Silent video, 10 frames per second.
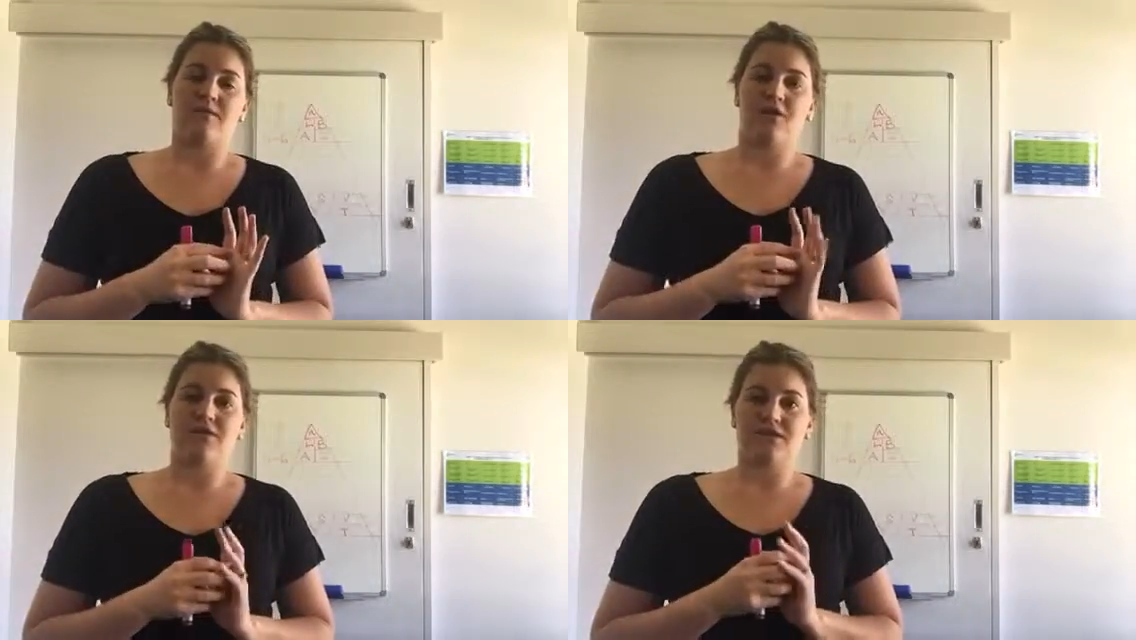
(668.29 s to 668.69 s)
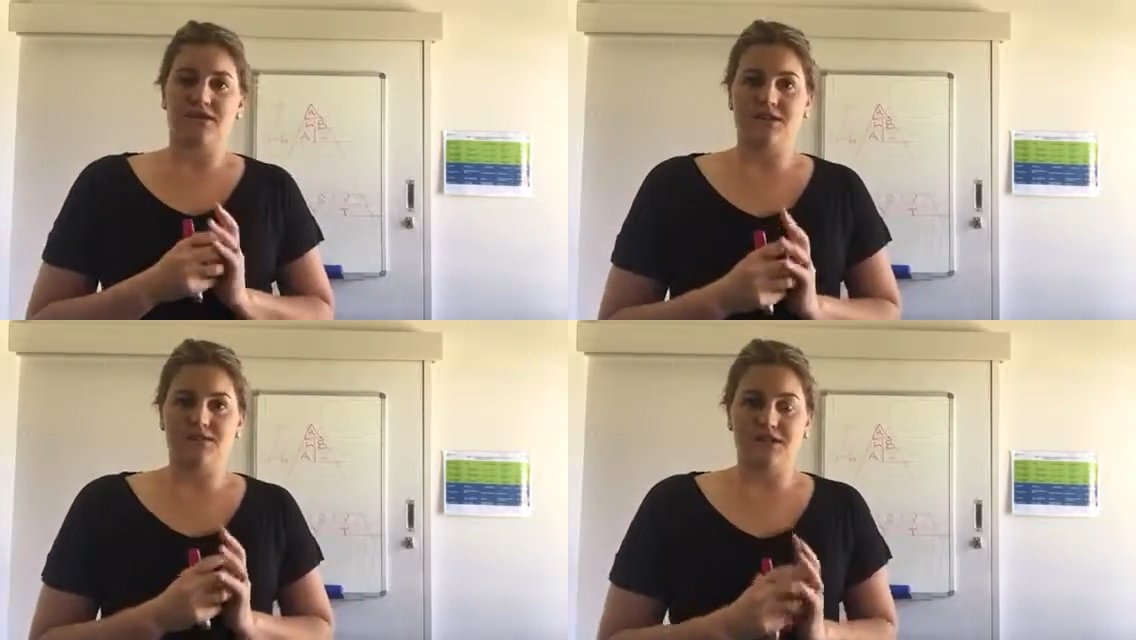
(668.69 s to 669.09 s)
obviously
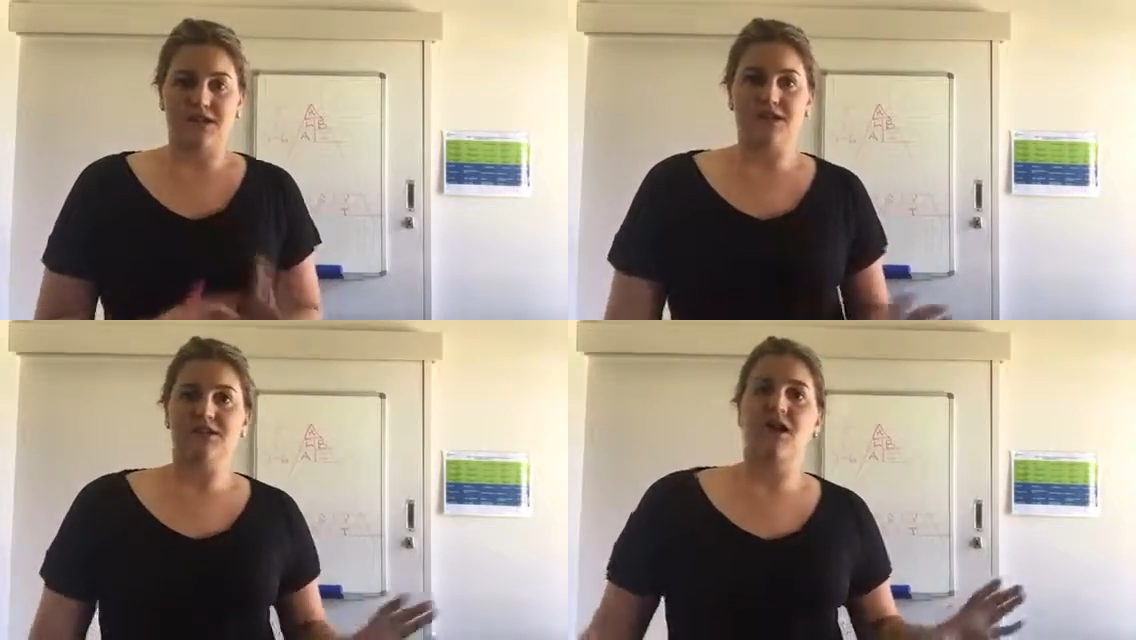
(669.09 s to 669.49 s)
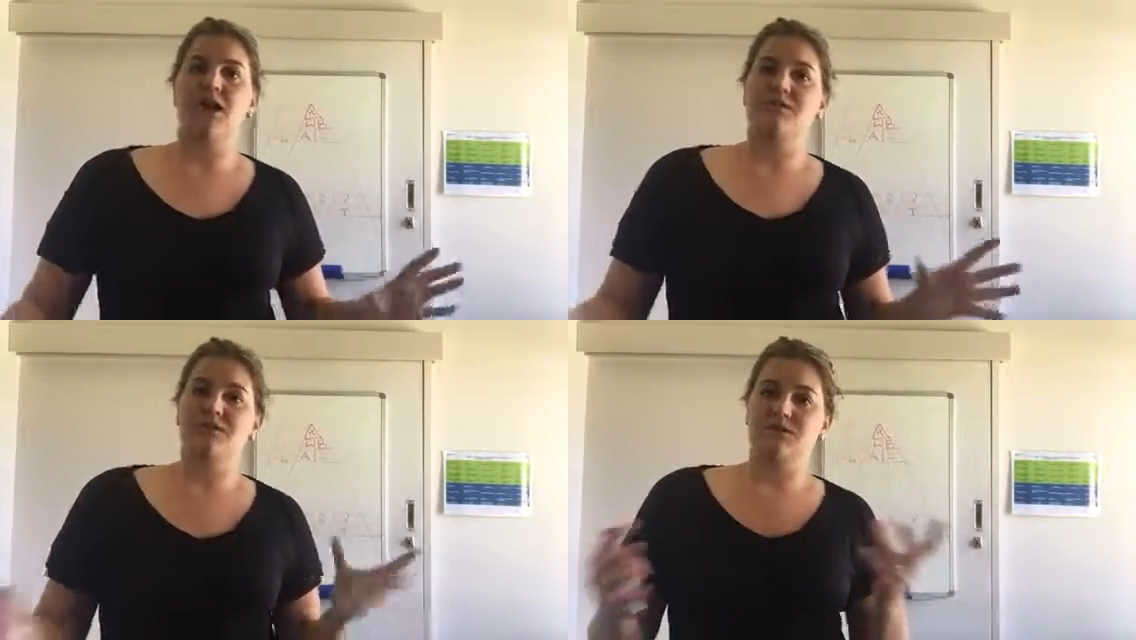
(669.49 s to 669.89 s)
some
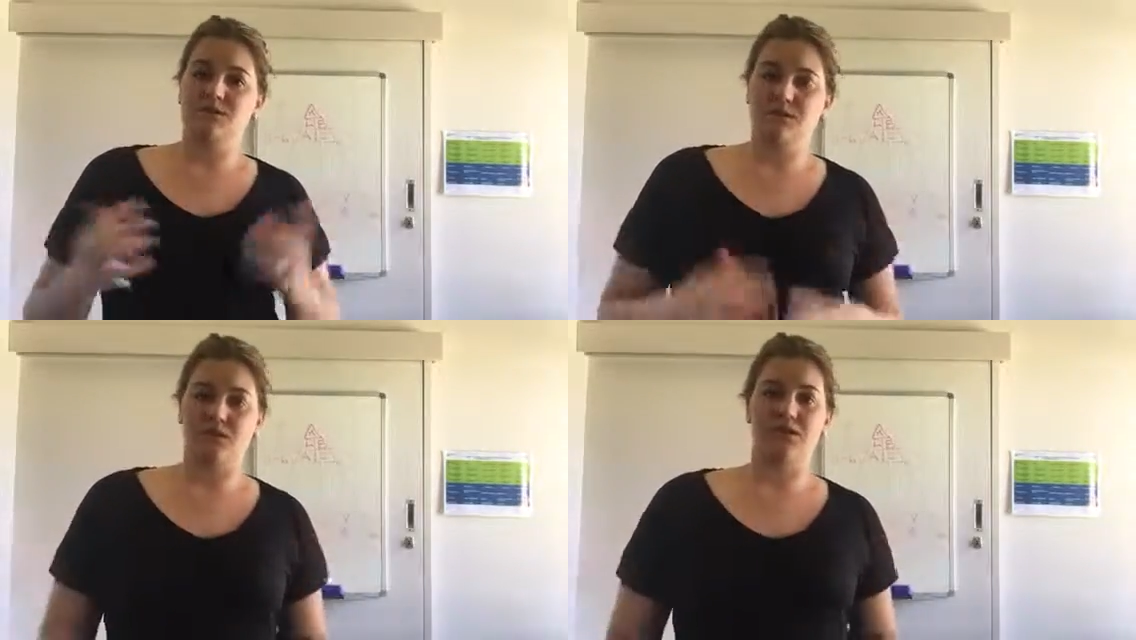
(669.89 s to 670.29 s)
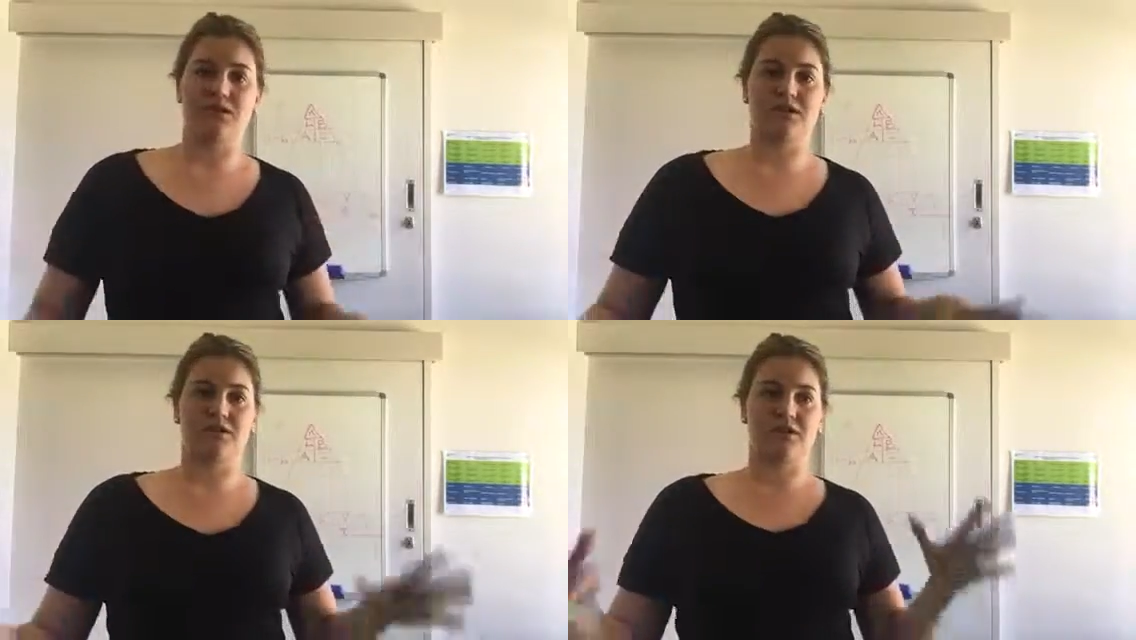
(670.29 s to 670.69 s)
downtime is
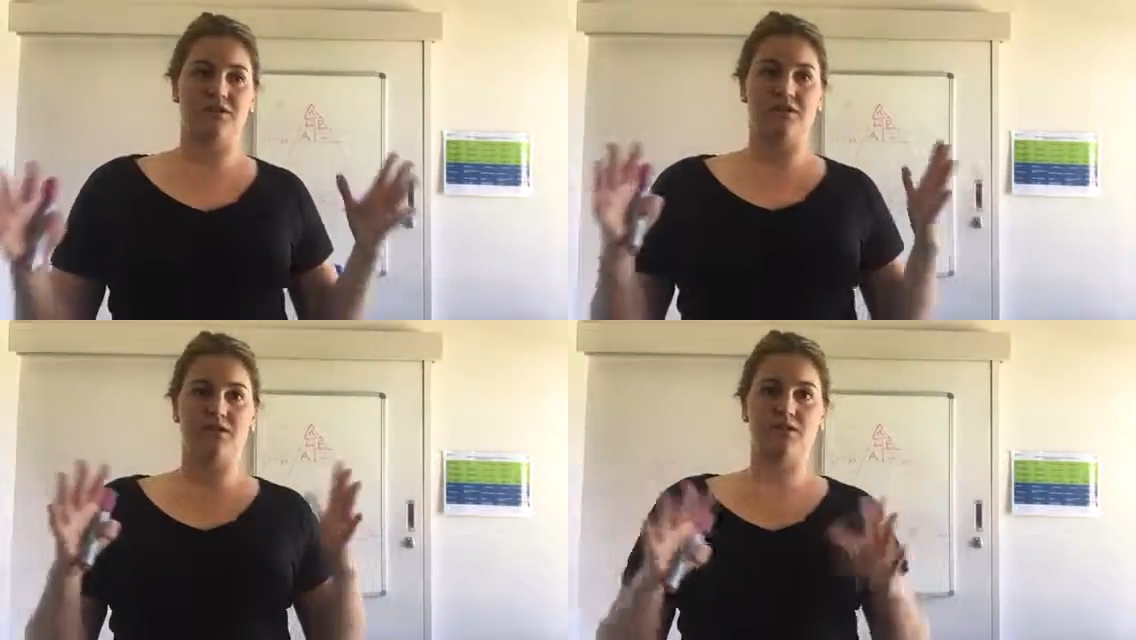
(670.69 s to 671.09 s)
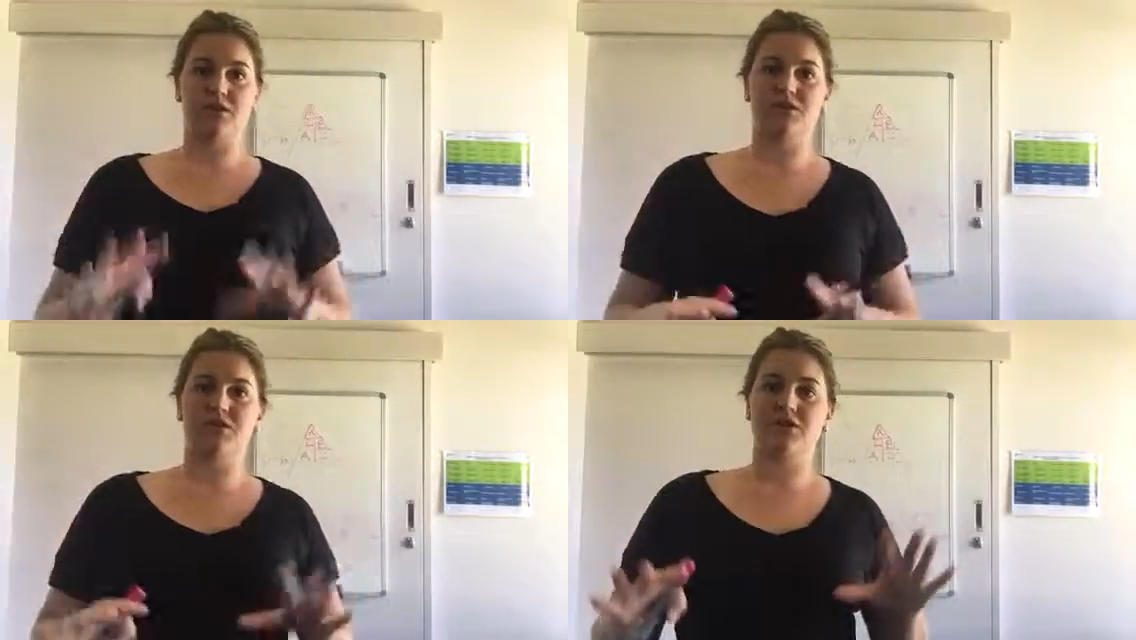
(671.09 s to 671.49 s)
important and giving them an
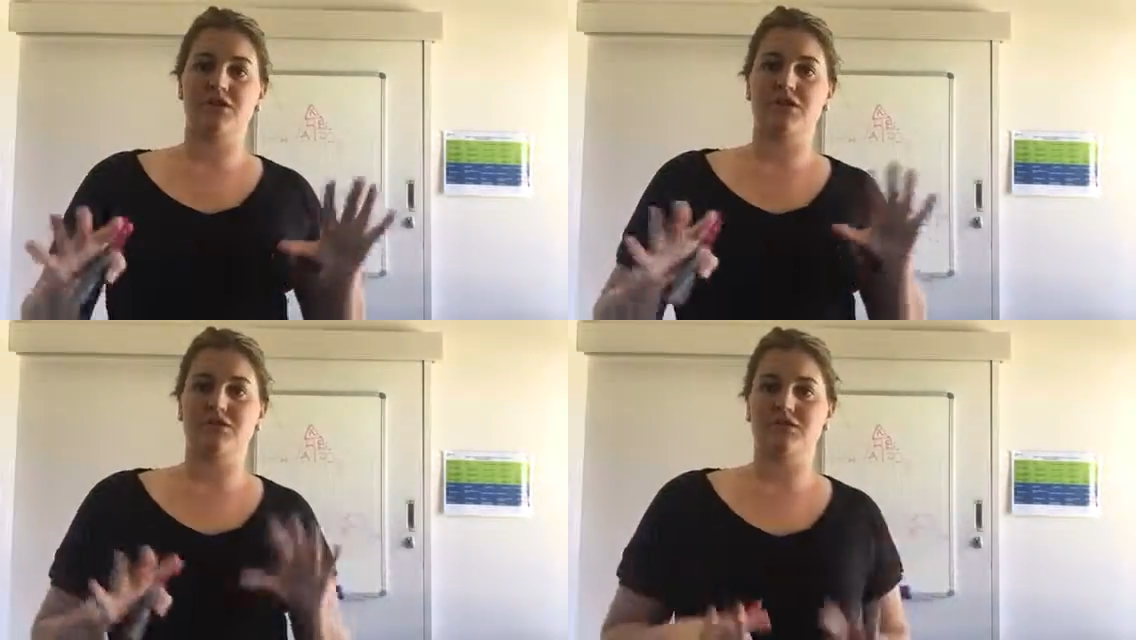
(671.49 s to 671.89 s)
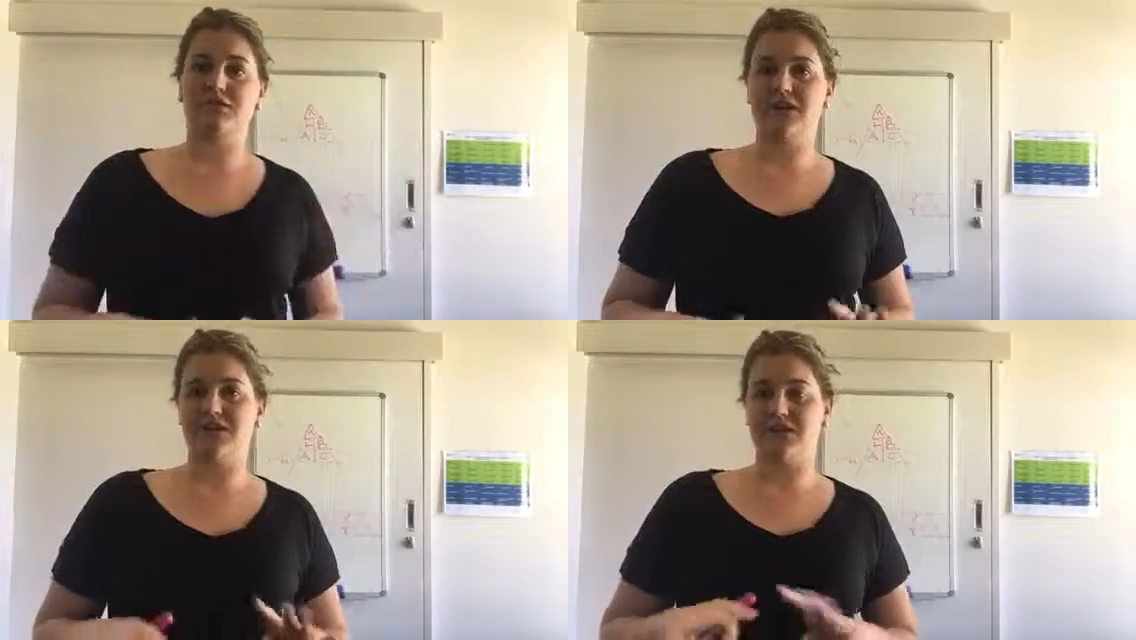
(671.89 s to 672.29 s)
opportunity to
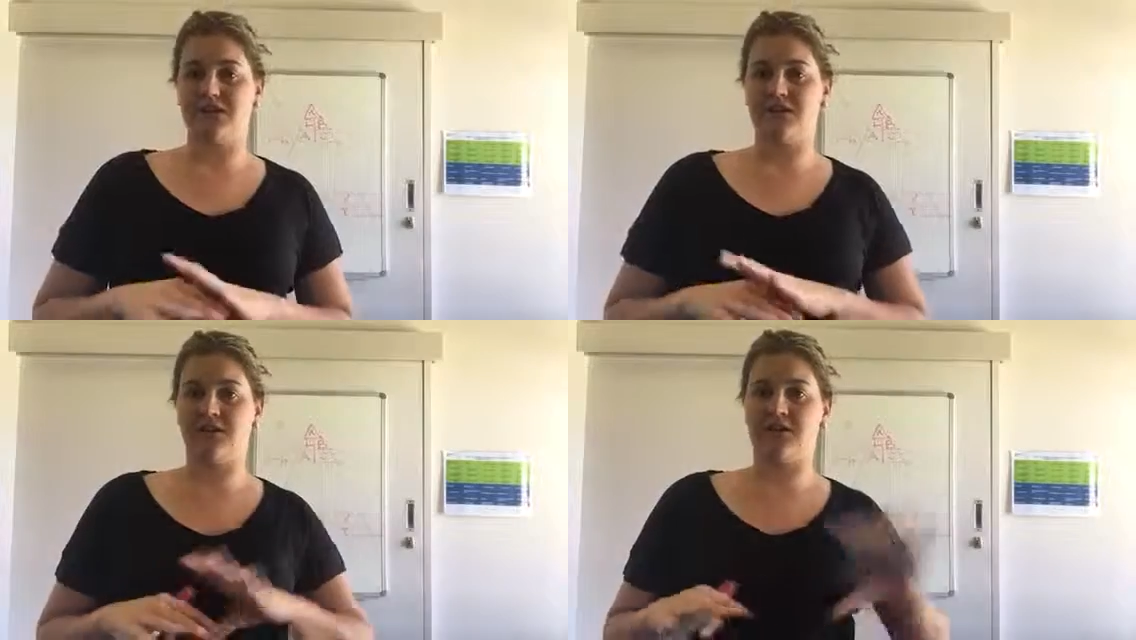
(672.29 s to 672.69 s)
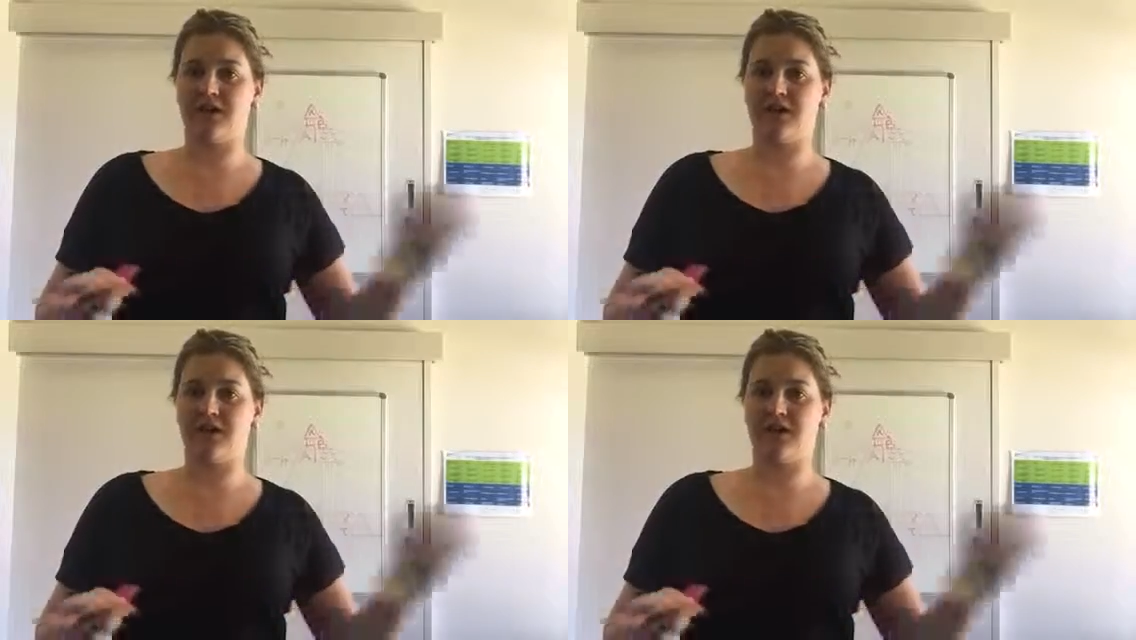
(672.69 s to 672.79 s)
rest and